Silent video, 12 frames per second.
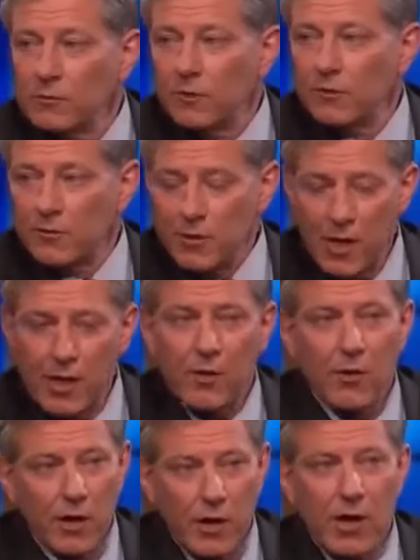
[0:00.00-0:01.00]
It's the
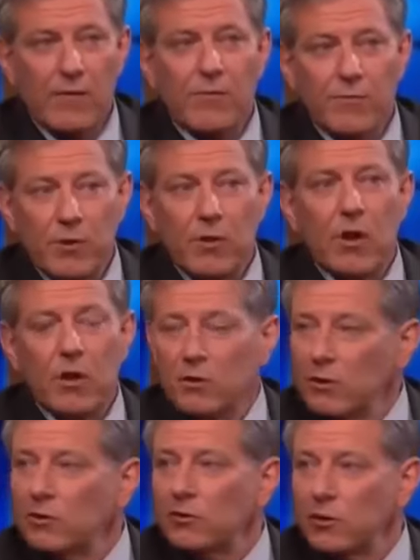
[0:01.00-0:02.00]
anger I have in me all
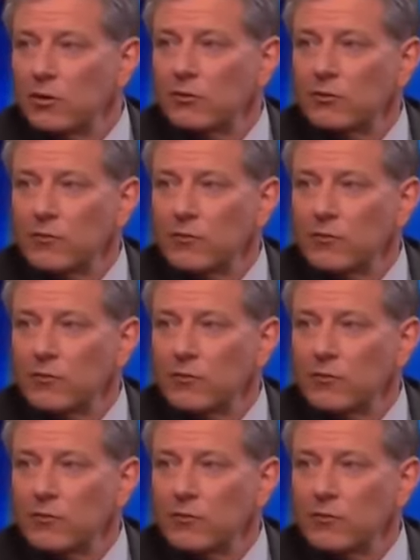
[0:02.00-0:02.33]
these years.